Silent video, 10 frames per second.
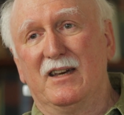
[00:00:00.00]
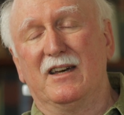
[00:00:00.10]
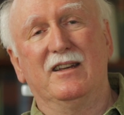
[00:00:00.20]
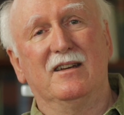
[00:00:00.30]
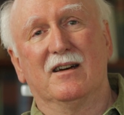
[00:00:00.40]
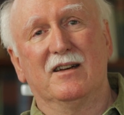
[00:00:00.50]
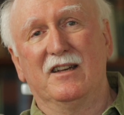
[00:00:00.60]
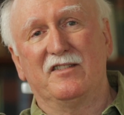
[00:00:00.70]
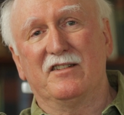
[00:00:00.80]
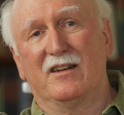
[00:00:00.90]
And he,
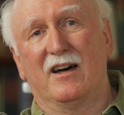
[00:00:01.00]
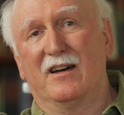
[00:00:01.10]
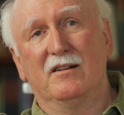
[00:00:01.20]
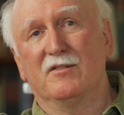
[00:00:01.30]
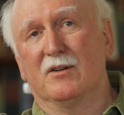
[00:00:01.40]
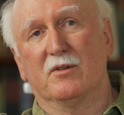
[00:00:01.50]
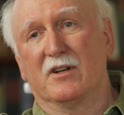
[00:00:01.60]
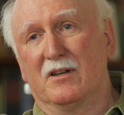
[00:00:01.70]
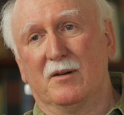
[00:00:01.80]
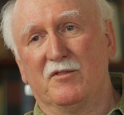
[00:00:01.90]
he said, I don't know where
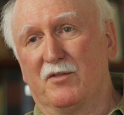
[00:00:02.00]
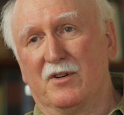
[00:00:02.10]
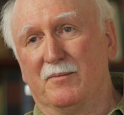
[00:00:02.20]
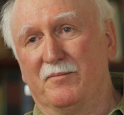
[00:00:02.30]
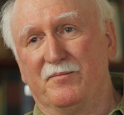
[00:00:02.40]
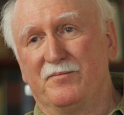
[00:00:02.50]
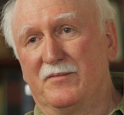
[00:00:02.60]
it comes from.